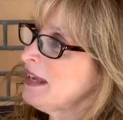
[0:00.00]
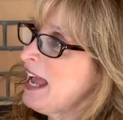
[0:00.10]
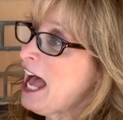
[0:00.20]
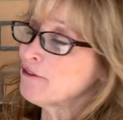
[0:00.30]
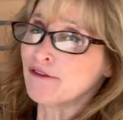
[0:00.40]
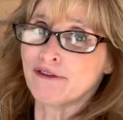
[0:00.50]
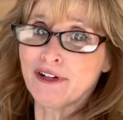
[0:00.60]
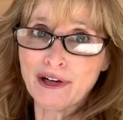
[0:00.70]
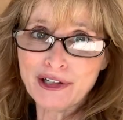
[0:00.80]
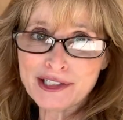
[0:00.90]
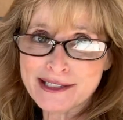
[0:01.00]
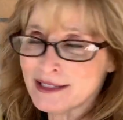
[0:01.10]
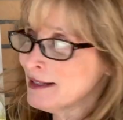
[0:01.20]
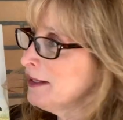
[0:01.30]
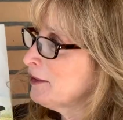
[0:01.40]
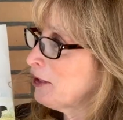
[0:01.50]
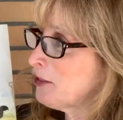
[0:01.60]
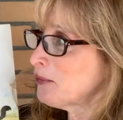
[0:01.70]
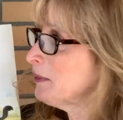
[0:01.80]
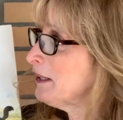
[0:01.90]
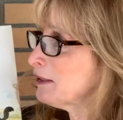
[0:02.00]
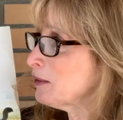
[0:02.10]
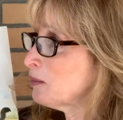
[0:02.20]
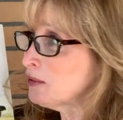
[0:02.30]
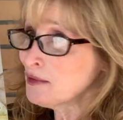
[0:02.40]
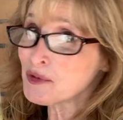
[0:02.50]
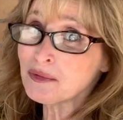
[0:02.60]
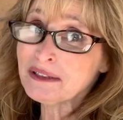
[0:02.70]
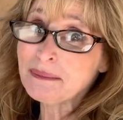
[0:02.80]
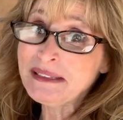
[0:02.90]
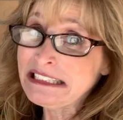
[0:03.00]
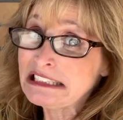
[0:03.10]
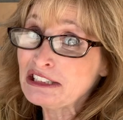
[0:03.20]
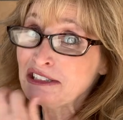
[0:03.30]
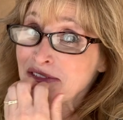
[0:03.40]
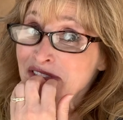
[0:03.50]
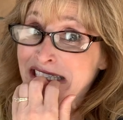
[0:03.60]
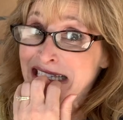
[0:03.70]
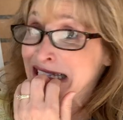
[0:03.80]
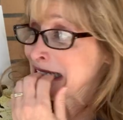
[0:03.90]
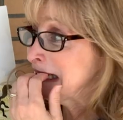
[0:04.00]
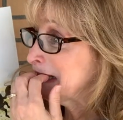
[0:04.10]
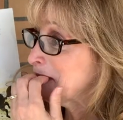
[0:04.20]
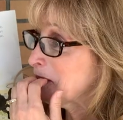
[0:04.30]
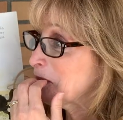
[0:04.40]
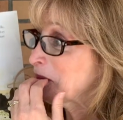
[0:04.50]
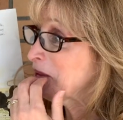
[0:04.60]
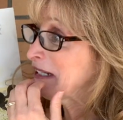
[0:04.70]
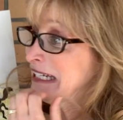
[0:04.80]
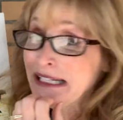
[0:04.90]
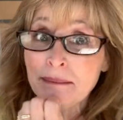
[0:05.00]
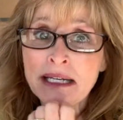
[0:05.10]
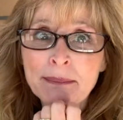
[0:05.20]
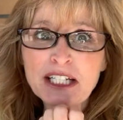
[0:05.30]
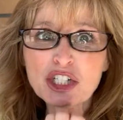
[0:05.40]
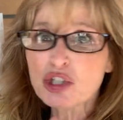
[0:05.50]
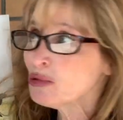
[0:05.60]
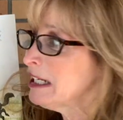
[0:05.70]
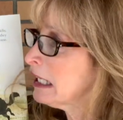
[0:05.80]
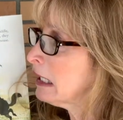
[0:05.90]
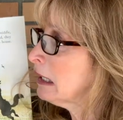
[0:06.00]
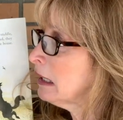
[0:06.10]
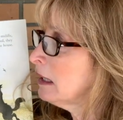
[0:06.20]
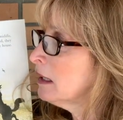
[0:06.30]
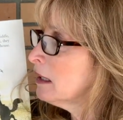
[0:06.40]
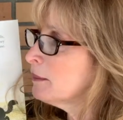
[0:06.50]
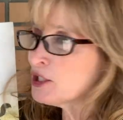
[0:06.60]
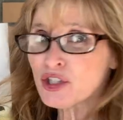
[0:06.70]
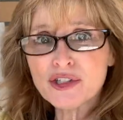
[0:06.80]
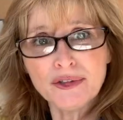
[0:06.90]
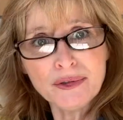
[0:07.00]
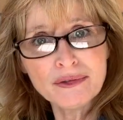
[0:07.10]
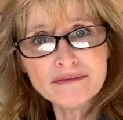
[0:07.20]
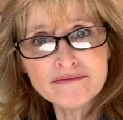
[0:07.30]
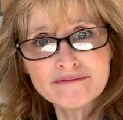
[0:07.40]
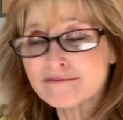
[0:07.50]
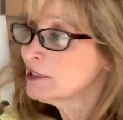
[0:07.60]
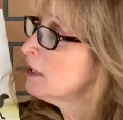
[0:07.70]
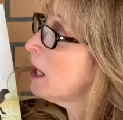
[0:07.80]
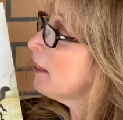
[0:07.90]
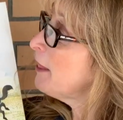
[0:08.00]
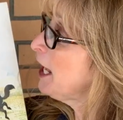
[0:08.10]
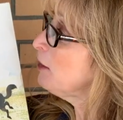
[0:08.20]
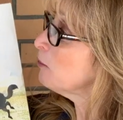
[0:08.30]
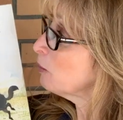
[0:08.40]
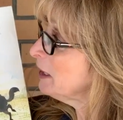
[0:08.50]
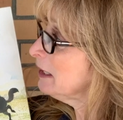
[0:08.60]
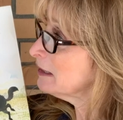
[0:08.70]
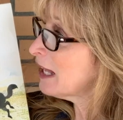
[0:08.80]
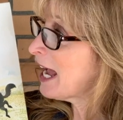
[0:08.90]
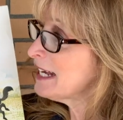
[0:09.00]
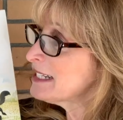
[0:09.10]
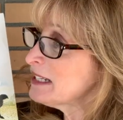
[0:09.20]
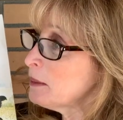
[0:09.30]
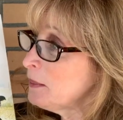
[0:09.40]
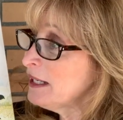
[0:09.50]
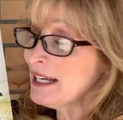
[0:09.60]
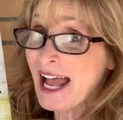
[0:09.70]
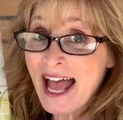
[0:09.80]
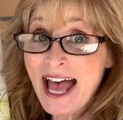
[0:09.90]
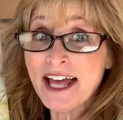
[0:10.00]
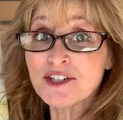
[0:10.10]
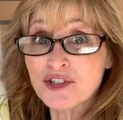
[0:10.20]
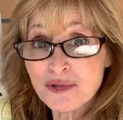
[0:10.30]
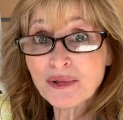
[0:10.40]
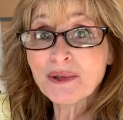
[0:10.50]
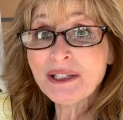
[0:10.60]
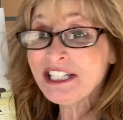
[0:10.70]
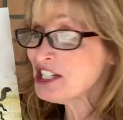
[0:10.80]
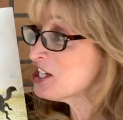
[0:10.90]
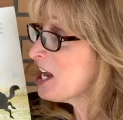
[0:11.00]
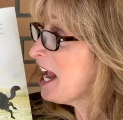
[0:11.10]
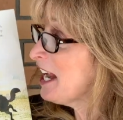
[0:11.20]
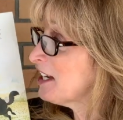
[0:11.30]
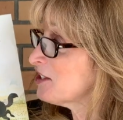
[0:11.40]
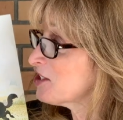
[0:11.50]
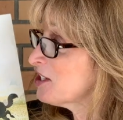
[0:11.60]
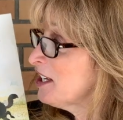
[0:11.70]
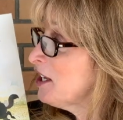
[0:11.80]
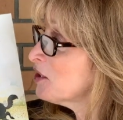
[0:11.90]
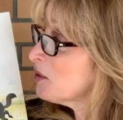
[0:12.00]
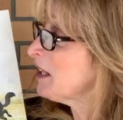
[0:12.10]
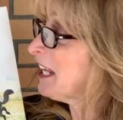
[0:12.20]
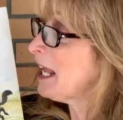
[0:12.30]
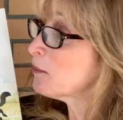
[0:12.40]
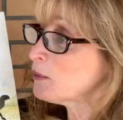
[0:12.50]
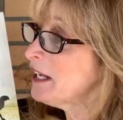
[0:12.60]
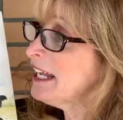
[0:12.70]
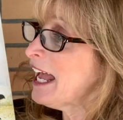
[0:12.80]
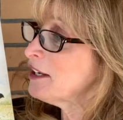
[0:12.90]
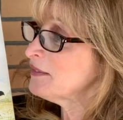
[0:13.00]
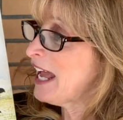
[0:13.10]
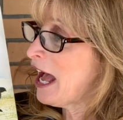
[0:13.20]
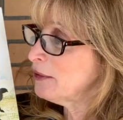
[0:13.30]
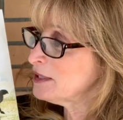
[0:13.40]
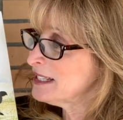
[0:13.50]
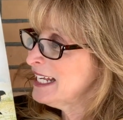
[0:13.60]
At first, the three little wolves were a bit nervous. They were worried it might be a trick. But soon, they realized that the pig had truly changed. So they came running out of the house.